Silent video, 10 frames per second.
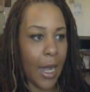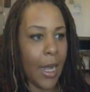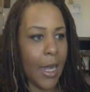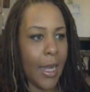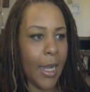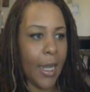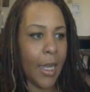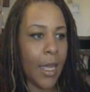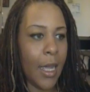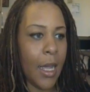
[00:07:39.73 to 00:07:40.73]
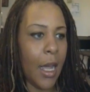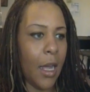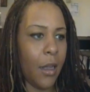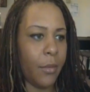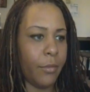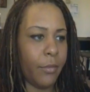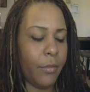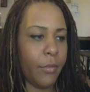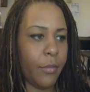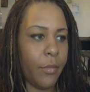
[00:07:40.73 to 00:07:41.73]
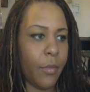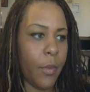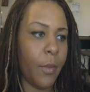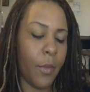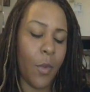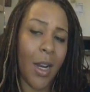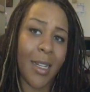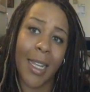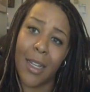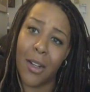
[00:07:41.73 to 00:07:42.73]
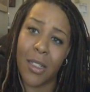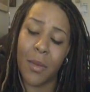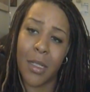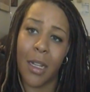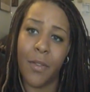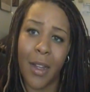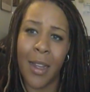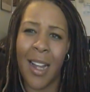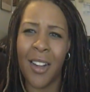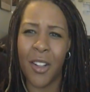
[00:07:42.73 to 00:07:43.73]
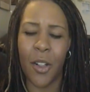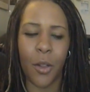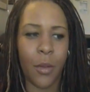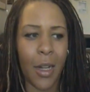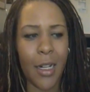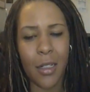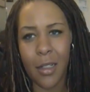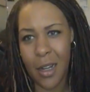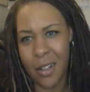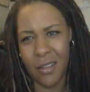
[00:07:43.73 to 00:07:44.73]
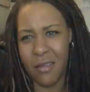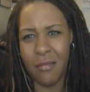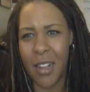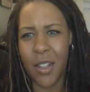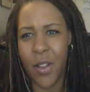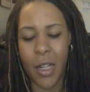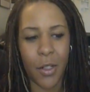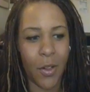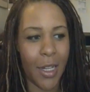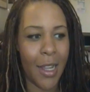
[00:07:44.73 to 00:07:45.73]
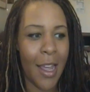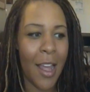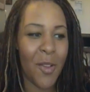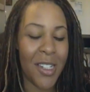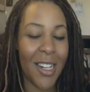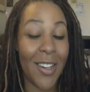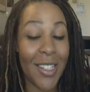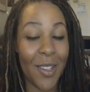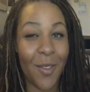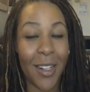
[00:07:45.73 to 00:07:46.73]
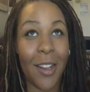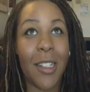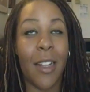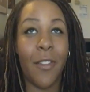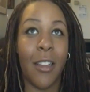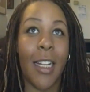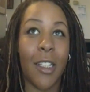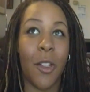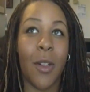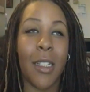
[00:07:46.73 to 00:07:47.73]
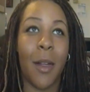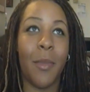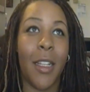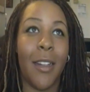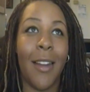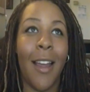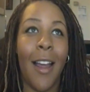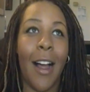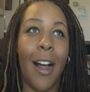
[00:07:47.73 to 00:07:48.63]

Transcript: I um, wanted to get her some stuff. I, I don't know. I just, I don't know. I just feel like doing it. Was there someone else I felt like doing something?